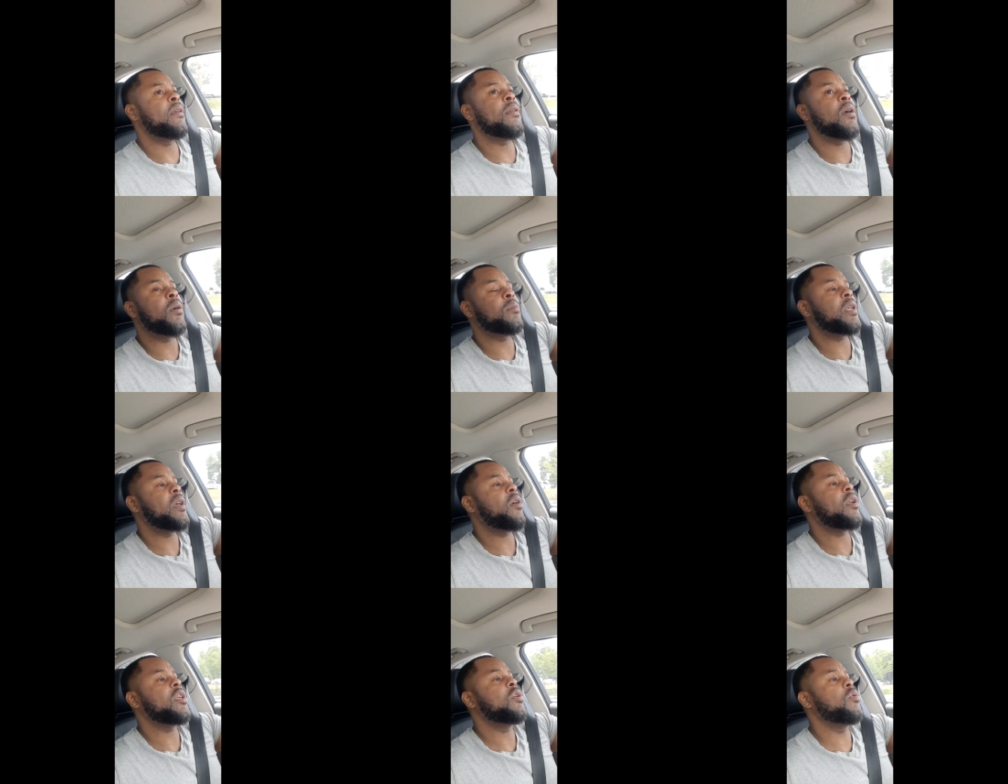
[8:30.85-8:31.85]
You know what I'm
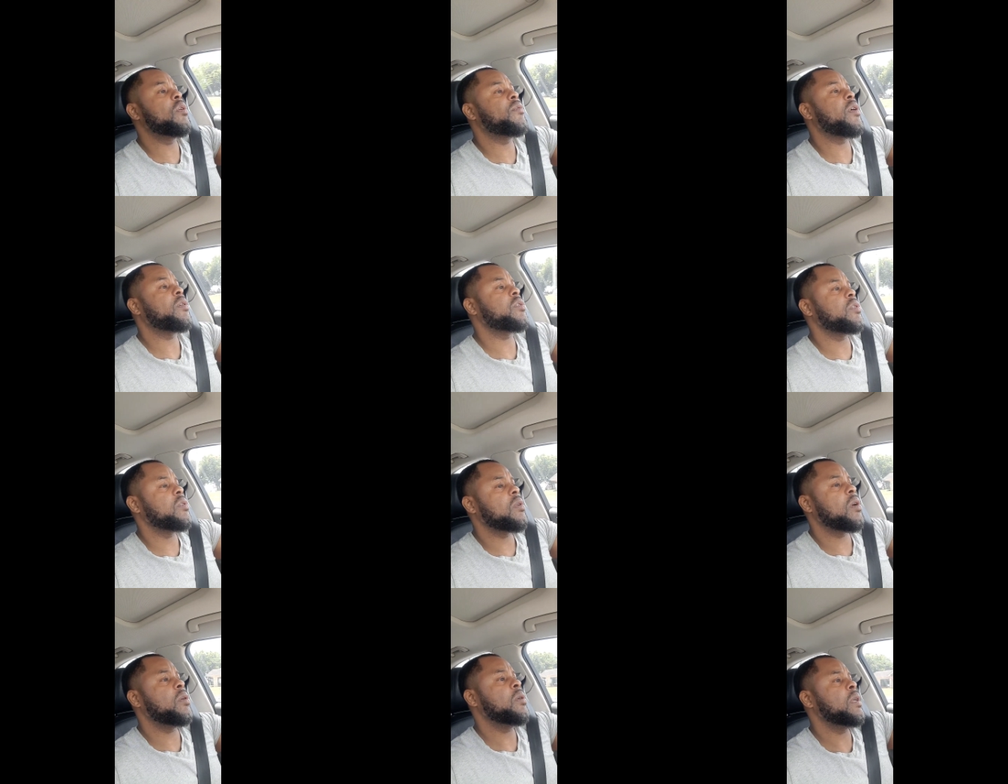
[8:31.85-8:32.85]
saying? Or the universe, you
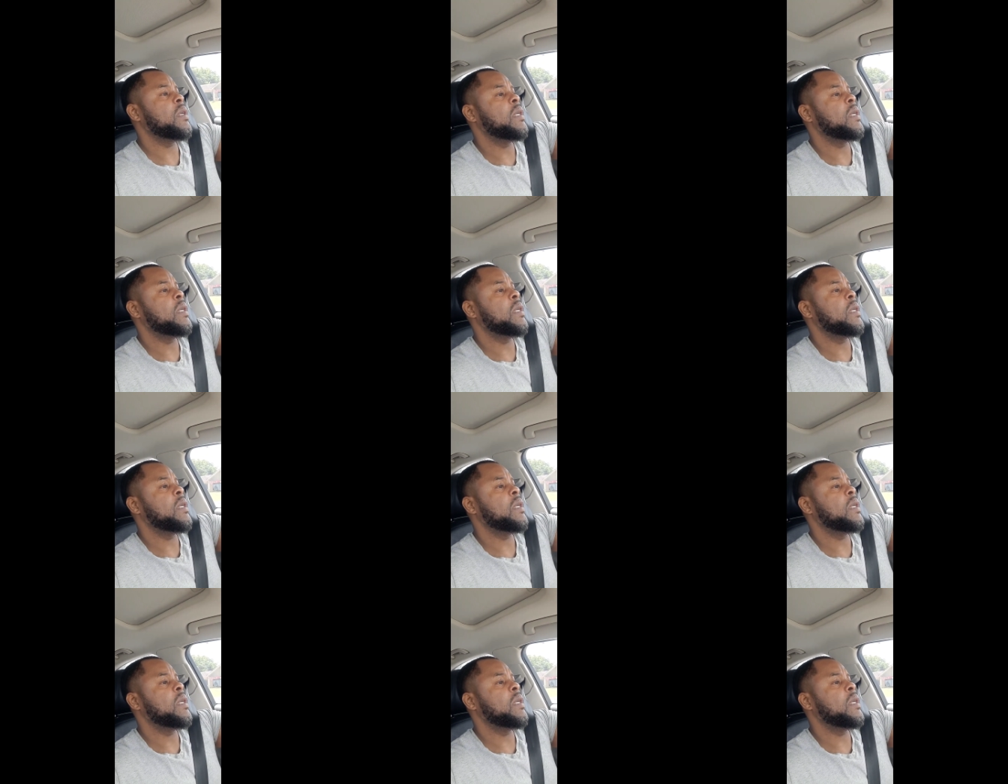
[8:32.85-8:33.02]
know?